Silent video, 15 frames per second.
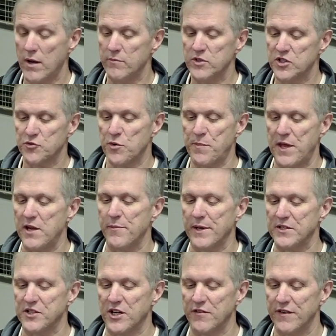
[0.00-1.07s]
I'm just repeating
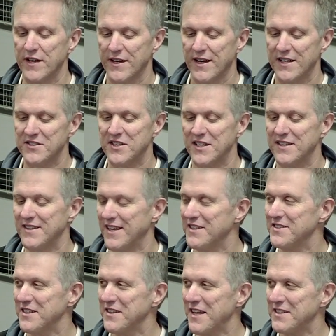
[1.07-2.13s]
myself. I said
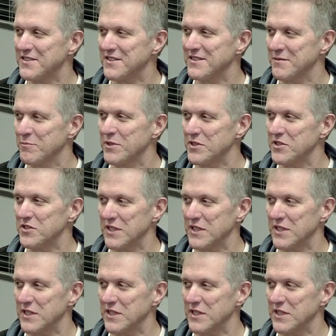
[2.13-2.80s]
that business.